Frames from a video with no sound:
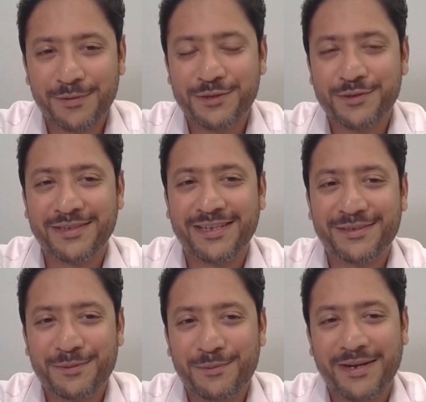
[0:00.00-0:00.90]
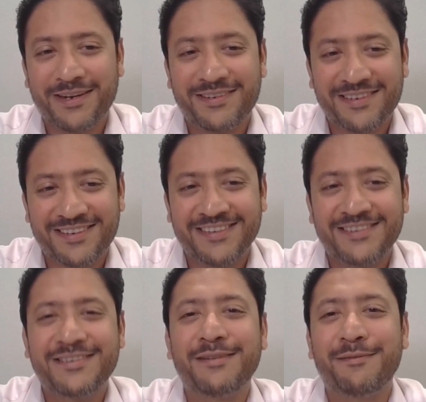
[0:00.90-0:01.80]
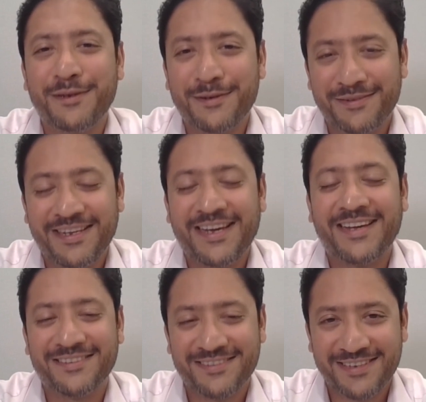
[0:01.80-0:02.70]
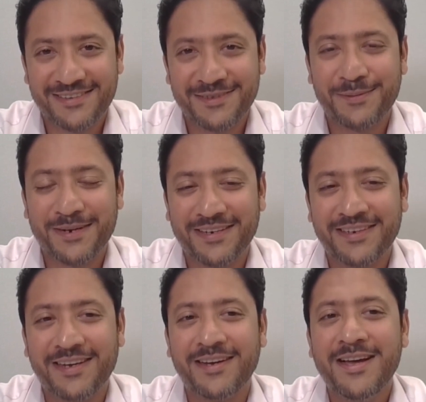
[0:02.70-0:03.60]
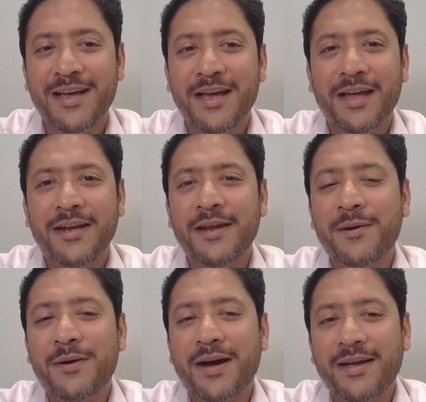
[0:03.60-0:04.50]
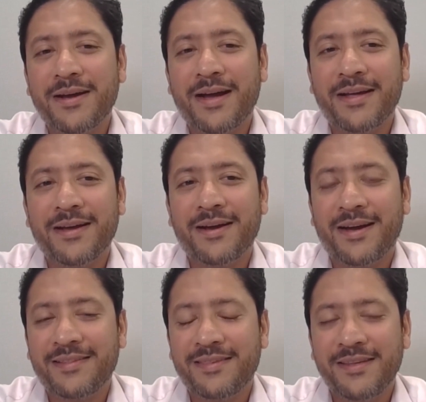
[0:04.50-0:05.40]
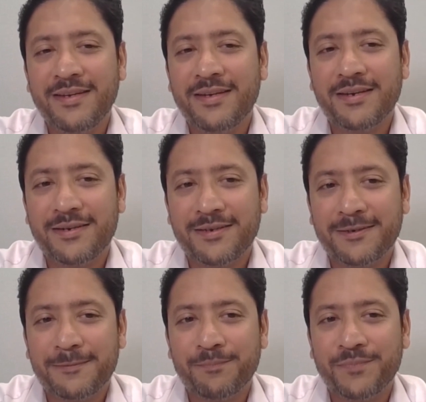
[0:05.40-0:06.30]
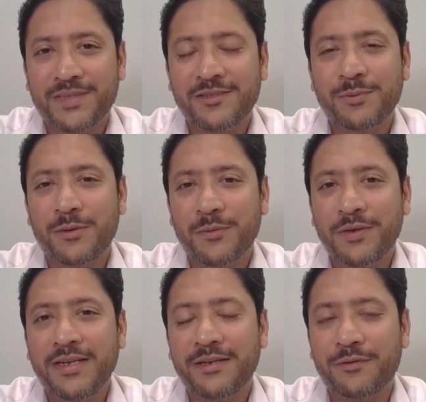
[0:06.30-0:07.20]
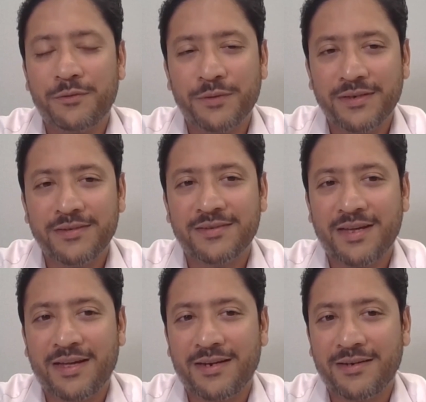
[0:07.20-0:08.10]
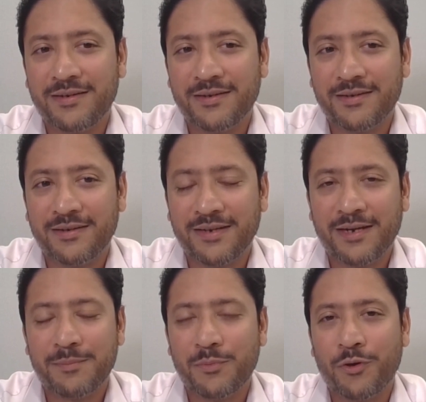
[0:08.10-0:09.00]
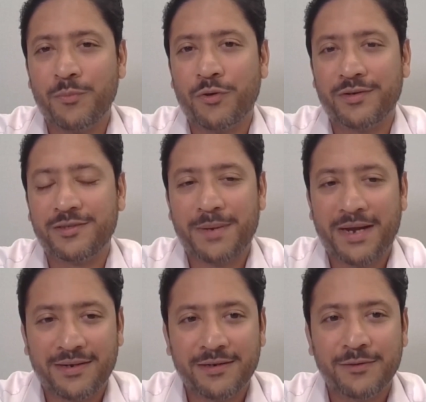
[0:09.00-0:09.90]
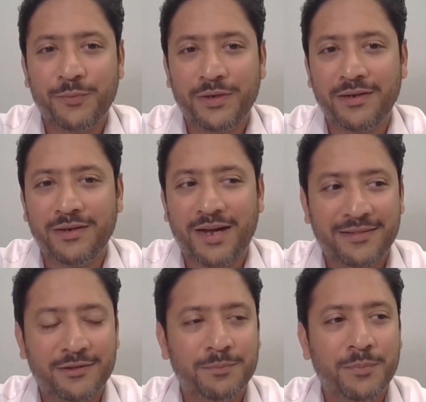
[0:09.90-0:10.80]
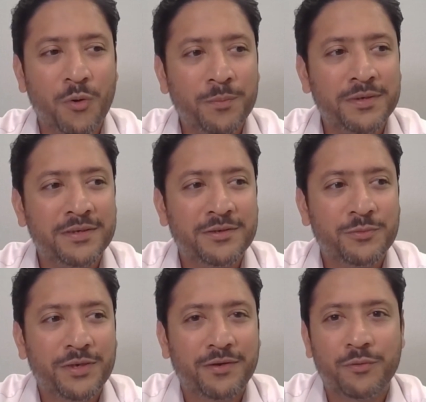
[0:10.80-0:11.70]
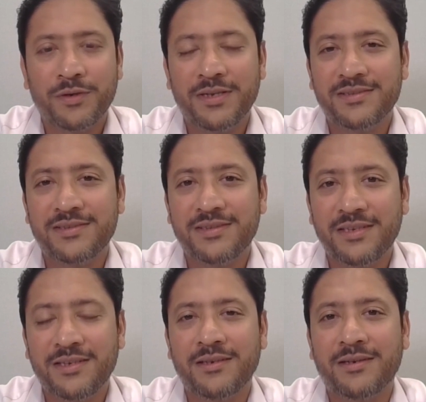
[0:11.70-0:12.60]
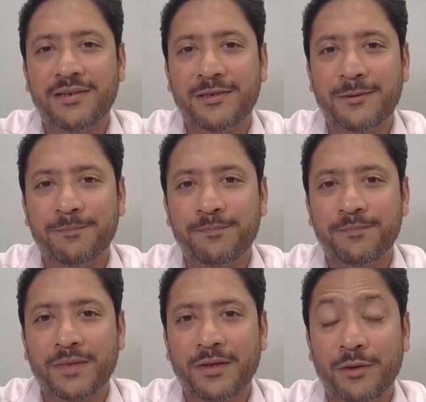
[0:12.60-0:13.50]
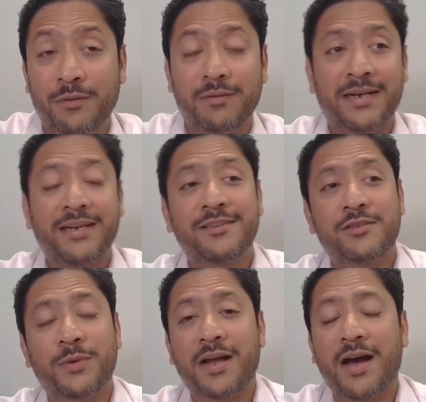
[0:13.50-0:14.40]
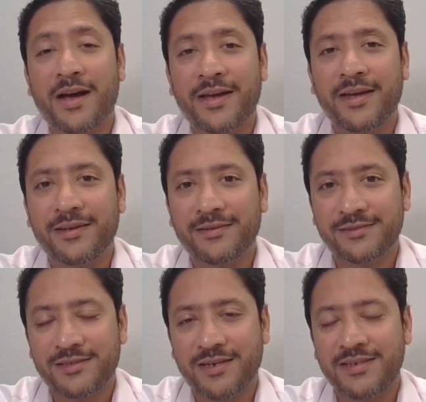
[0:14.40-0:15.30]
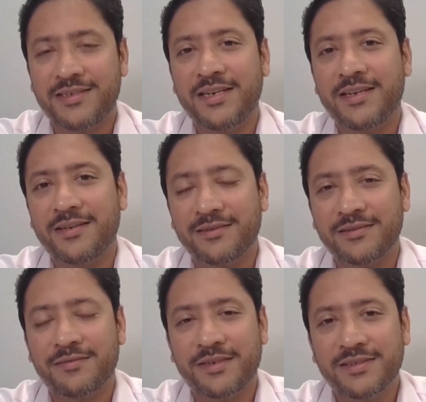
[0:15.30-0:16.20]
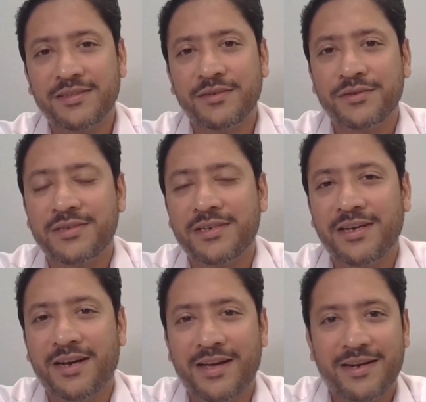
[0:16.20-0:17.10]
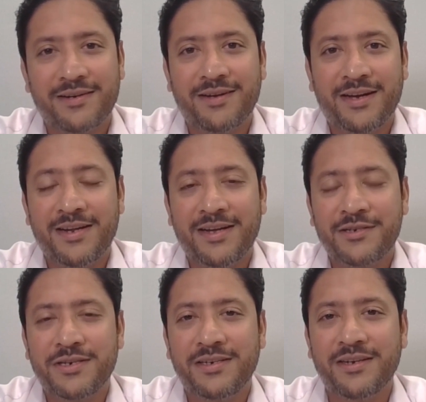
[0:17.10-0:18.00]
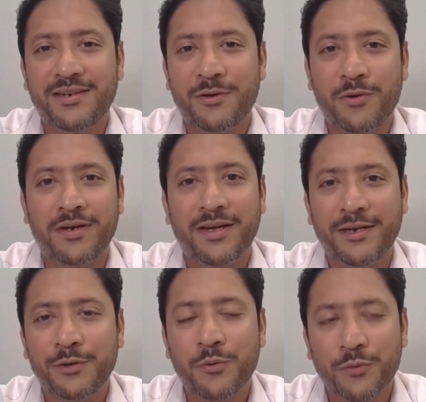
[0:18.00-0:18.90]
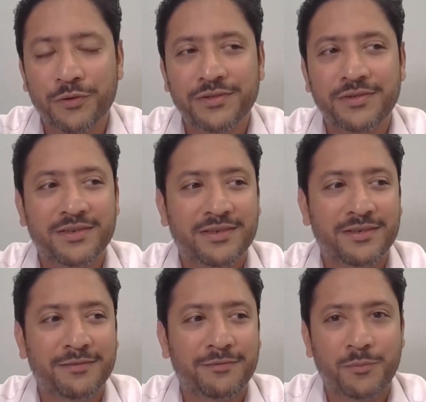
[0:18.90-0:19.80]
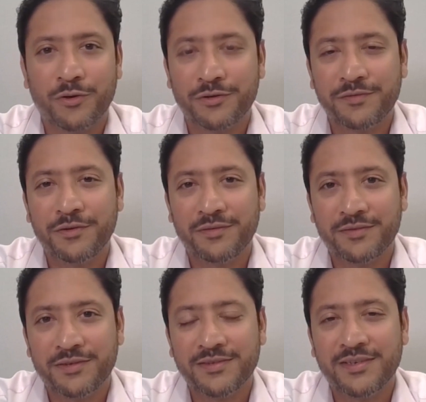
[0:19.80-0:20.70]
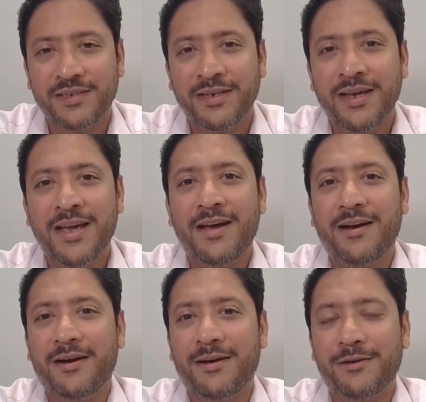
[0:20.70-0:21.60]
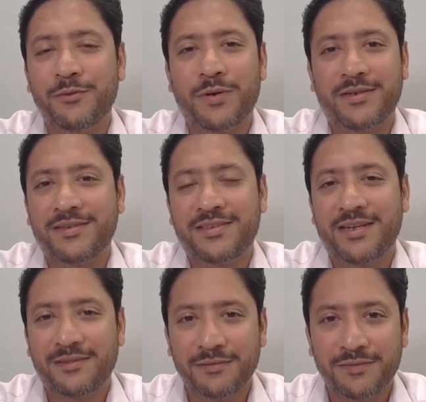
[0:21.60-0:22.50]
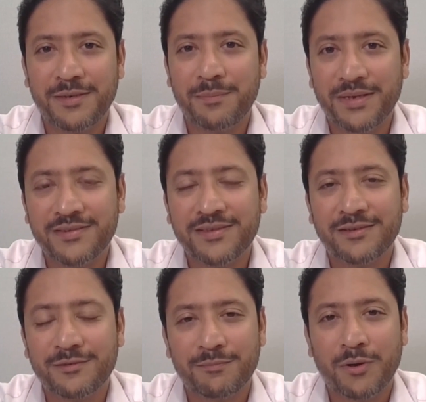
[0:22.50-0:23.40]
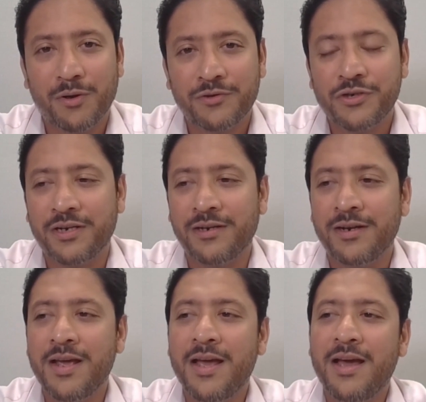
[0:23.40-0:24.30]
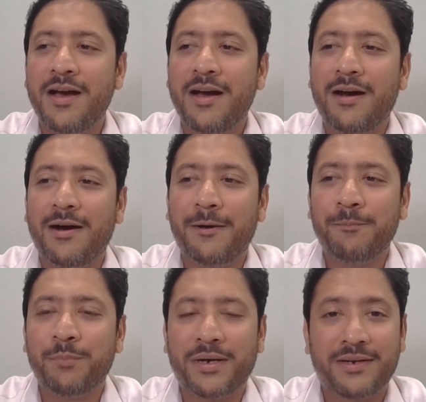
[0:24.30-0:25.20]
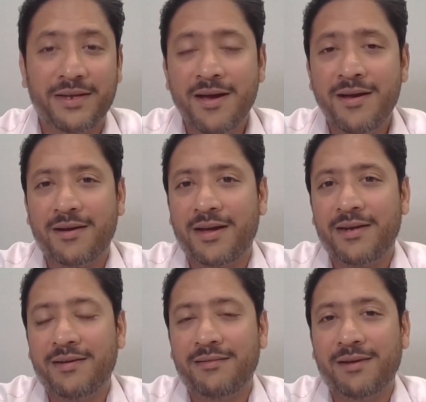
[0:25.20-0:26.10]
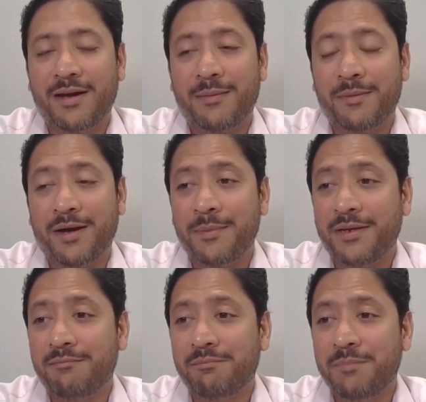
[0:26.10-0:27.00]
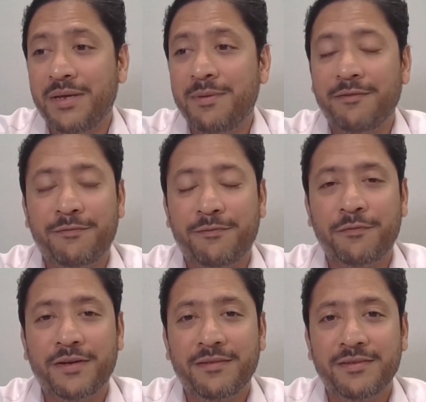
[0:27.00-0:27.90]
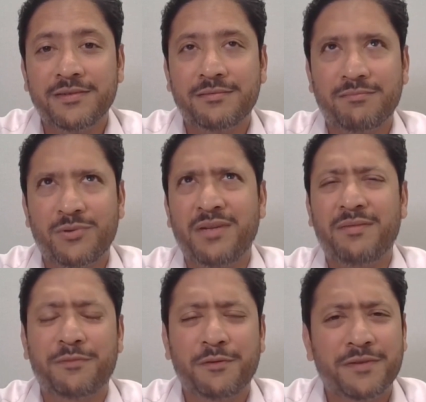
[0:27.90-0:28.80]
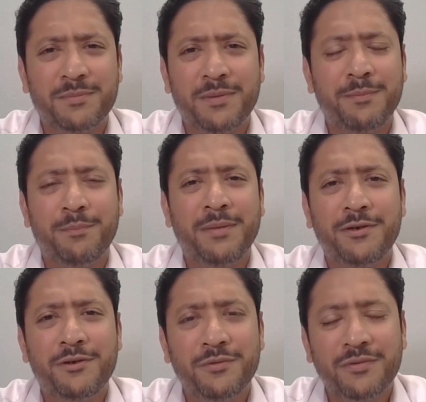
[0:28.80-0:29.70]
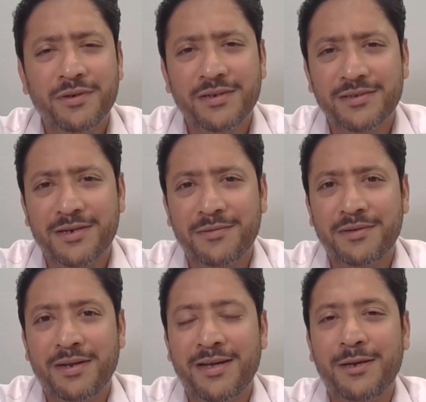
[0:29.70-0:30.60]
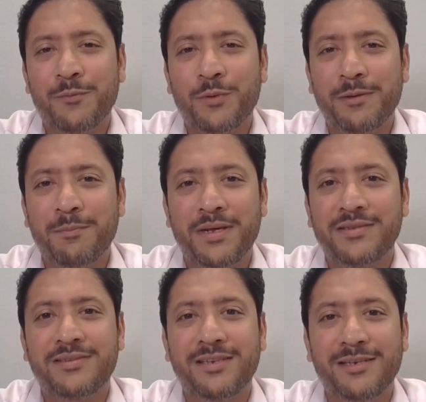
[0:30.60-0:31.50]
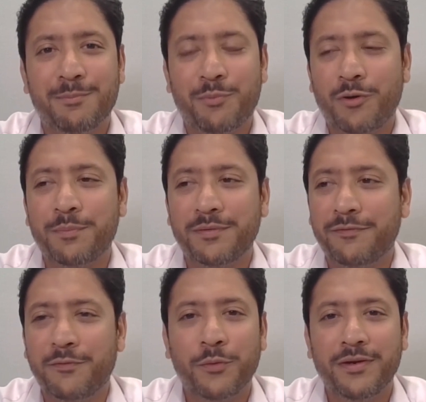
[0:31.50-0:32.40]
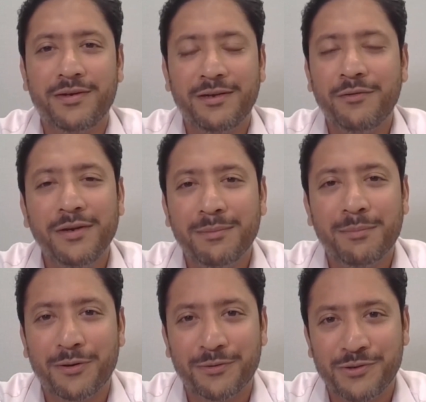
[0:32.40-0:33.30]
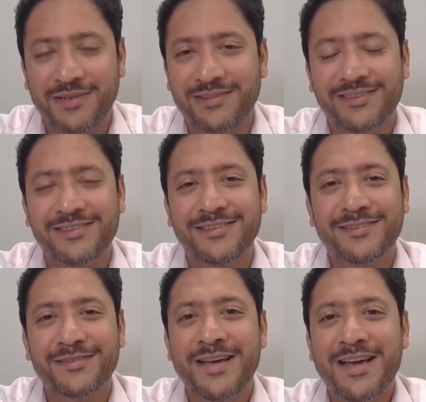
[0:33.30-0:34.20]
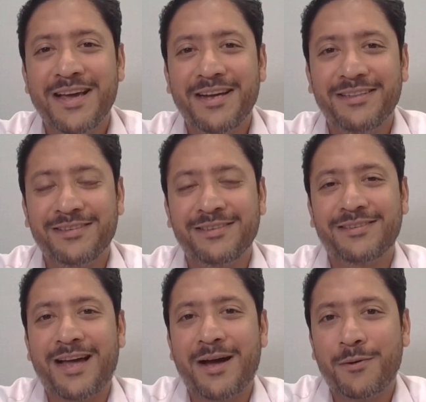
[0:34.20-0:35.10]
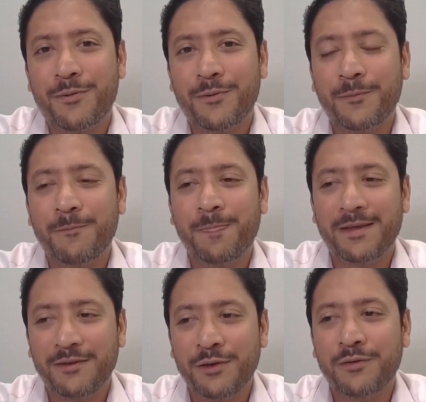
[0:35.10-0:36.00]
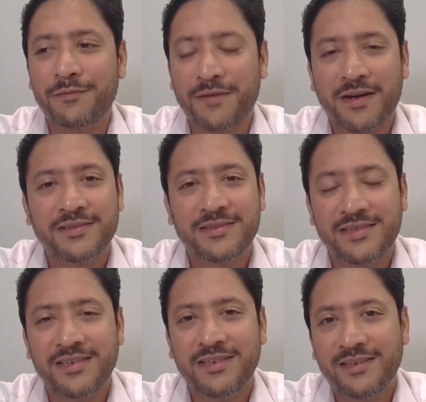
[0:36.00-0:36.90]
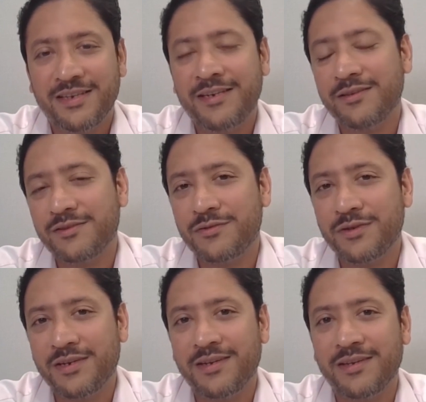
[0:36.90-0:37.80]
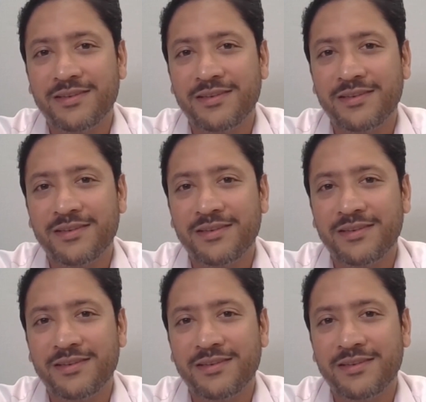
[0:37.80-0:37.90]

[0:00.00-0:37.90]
Foundation, that's correct. Sylvia, yes, that's correct. Yeah. No, I think this will only increase and get more and more expanded. At the moment, we are only seeing, at least when I started taking this very seriously, I'd actually done an online course from Oxford University to understand the very basics of blockchain. But yeah, and maybe 4-5 years, not even 4-5, maybe 2-3 years down the line, we may see a proper 4-year degree in blockchain. This is how fast the industry